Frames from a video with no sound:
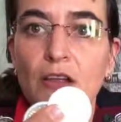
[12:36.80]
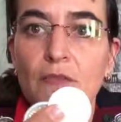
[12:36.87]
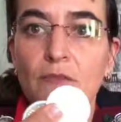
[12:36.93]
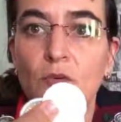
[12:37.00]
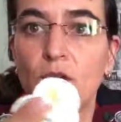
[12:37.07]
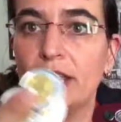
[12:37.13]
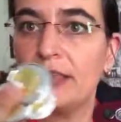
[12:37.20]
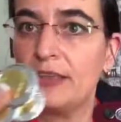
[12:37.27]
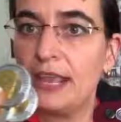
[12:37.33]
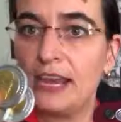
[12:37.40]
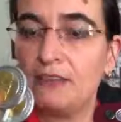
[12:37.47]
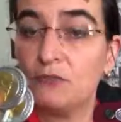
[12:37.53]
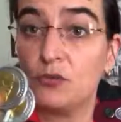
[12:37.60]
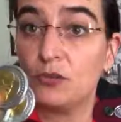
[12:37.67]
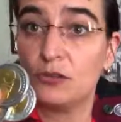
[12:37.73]
You can't
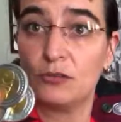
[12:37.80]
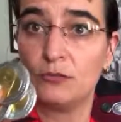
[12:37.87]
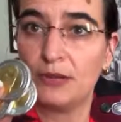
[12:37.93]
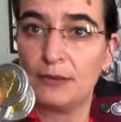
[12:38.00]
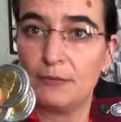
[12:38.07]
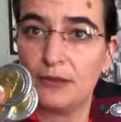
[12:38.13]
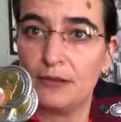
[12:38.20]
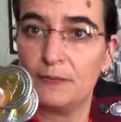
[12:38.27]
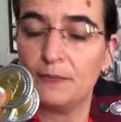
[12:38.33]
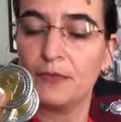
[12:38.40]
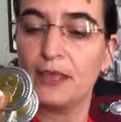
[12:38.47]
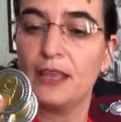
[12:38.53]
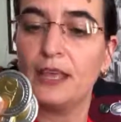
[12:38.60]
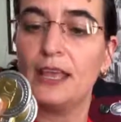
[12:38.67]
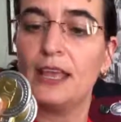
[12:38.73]
have more than 3 a meal.
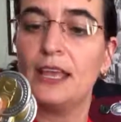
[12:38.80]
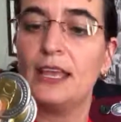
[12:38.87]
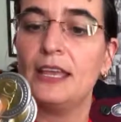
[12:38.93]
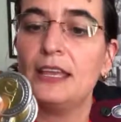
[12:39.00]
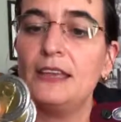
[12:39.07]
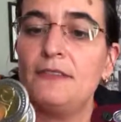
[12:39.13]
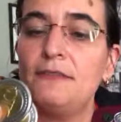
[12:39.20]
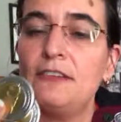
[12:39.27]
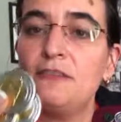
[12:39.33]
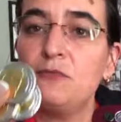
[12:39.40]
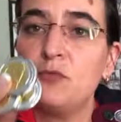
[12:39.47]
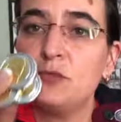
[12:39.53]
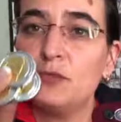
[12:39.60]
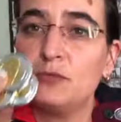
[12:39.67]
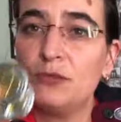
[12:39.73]
If you have
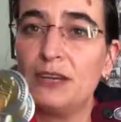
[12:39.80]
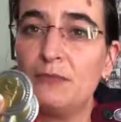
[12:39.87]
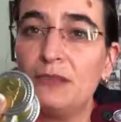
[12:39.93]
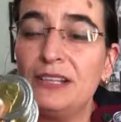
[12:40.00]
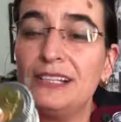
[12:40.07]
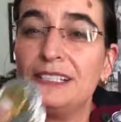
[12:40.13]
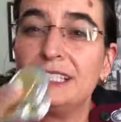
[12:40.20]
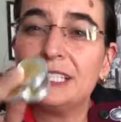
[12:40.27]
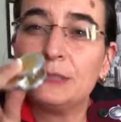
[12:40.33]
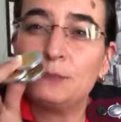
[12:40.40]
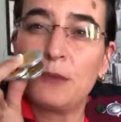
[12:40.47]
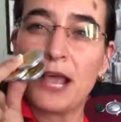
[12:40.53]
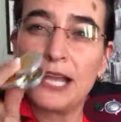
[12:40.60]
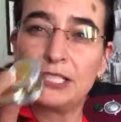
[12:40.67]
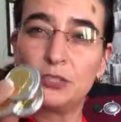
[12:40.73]
more than 3 a meal, it
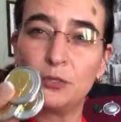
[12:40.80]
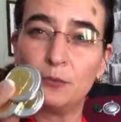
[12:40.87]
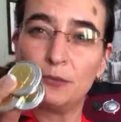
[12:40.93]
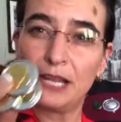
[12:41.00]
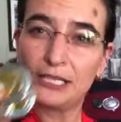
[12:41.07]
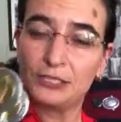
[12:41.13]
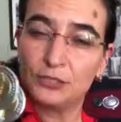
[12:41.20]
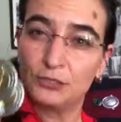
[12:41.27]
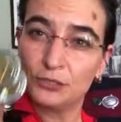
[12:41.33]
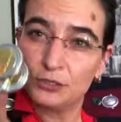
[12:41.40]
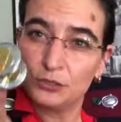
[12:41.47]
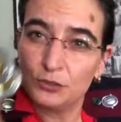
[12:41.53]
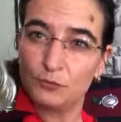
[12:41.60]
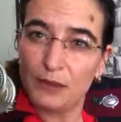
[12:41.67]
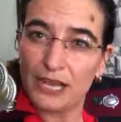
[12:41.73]
spikes your blood sugar
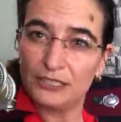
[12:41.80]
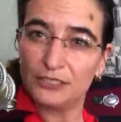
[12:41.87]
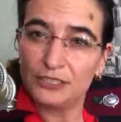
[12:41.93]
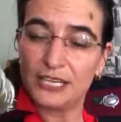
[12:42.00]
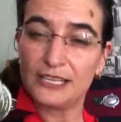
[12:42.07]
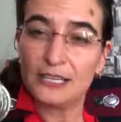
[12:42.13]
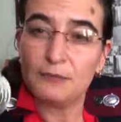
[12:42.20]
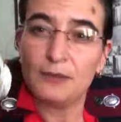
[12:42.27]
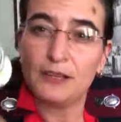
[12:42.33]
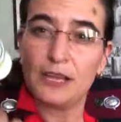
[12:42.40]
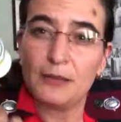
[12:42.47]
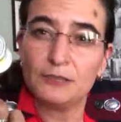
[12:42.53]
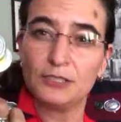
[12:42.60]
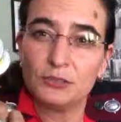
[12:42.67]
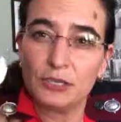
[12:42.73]
too much and it
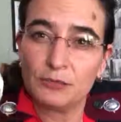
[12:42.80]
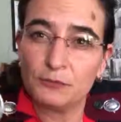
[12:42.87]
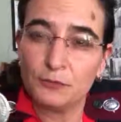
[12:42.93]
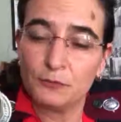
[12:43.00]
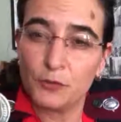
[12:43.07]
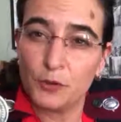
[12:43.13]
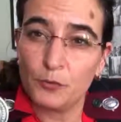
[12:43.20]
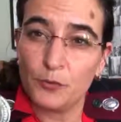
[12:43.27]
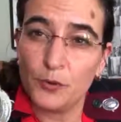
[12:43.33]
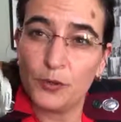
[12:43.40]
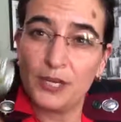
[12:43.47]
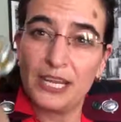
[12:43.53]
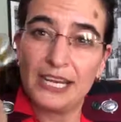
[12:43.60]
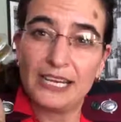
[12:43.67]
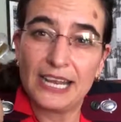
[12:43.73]
becomes stressful for your
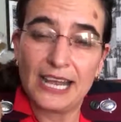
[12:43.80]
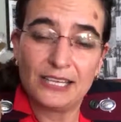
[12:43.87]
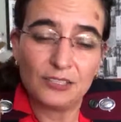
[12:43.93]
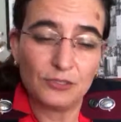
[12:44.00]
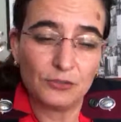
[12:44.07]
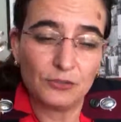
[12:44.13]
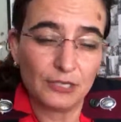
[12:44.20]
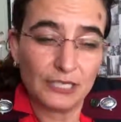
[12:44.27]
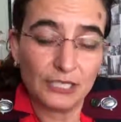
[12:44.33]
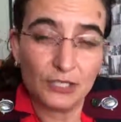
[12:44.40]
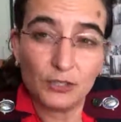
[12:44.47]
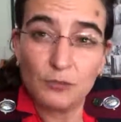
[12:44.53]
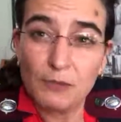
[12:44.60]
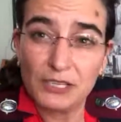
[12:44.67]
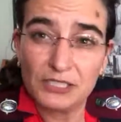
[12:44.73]
body and it has to release
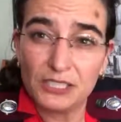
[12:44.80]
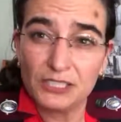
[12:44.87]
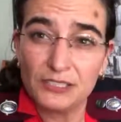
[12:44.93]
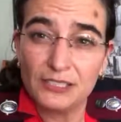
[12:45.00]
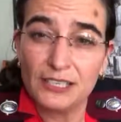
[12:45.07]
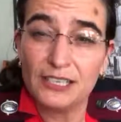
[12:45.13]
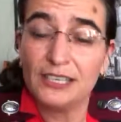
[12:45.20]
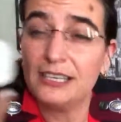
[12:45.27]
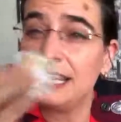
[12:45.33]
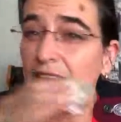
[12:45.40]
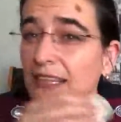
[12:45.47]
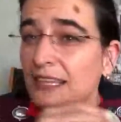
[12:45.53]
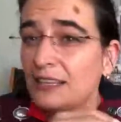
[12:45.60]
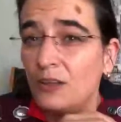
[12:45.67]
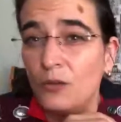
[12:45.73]
too much insulin
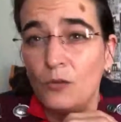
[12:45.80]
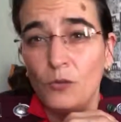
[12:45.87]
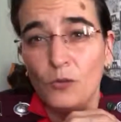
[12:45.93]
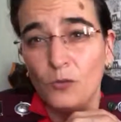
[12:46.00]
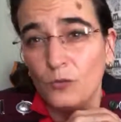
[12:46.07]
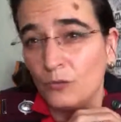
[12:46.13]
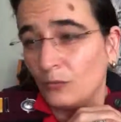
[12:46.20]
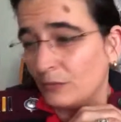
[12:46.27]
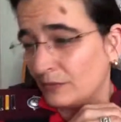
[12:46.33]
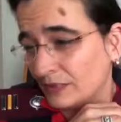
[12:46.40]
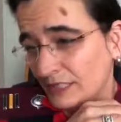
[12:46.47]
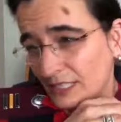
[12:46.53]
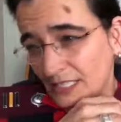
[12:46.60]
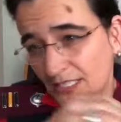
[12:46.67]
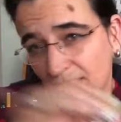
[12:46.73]
and then the whole
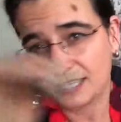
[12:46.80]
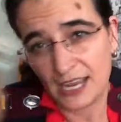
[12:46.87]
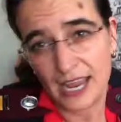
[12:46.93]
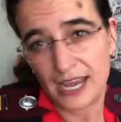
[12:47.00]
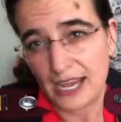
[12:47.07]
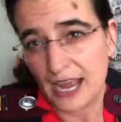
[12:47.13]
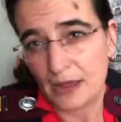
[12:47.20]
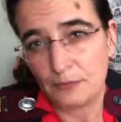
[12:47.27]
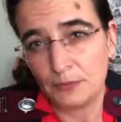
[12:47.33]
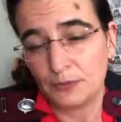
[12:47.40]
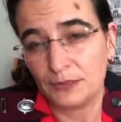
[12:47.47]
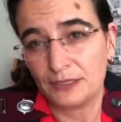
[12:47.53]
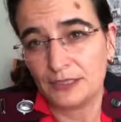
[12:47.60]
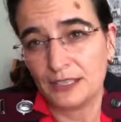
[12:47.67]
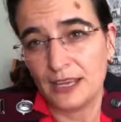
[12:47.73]
cascade
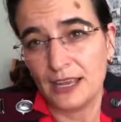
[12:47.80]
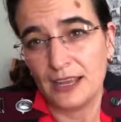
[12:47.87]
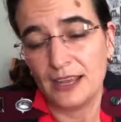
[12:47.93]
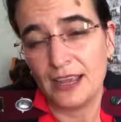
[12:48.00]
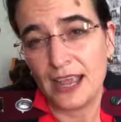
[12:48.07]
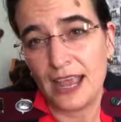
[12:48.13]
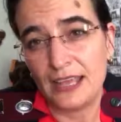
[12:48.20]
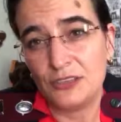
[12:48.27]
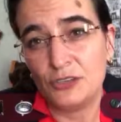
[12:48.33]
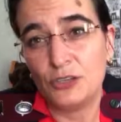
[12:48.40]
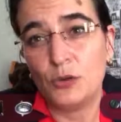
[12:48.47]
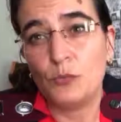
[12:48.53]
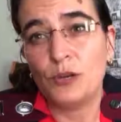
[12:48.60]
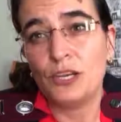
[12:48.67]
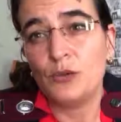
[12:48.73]
happens and you
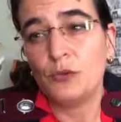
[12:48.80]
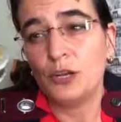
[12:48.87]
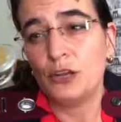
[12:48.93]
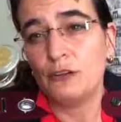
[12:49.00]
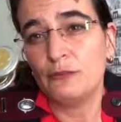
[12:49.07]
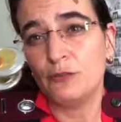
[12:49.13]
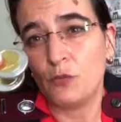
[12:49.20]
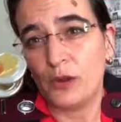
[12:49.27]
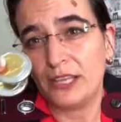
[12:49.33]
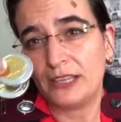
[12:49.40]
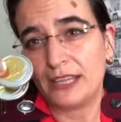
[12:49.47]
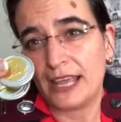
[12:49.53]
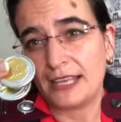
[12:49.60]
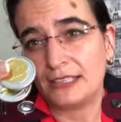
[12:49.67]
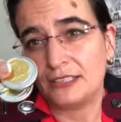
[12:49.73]
want to
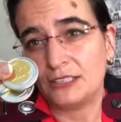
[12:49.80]
avoid that.